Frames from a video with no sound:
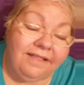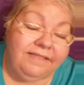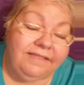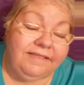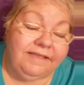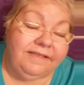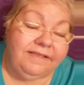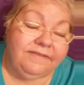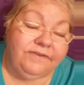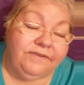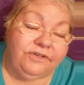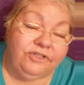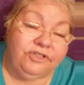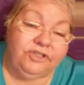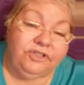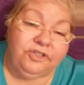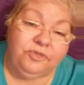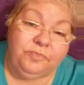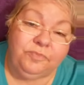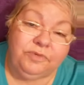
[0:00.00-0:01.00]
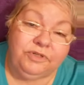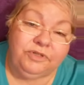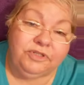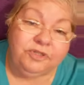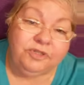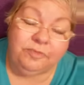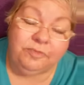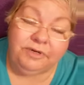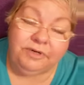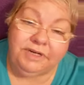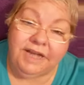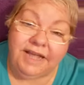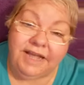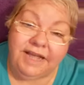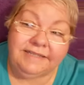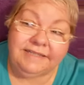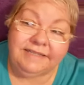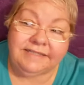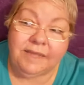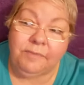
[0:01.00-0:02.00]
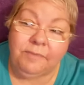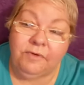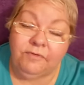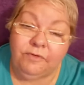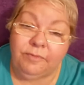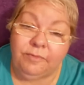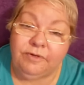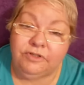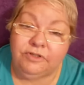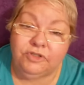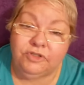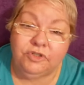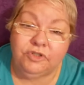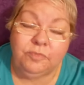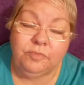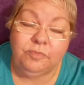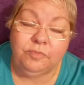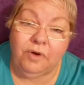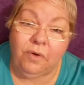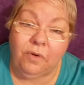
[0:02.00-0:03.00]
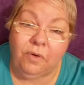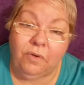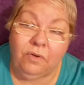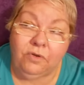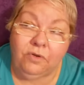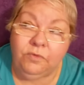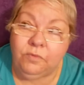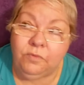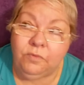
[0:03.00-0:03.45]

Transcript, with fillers: These are super, super nice. Some of them are super old.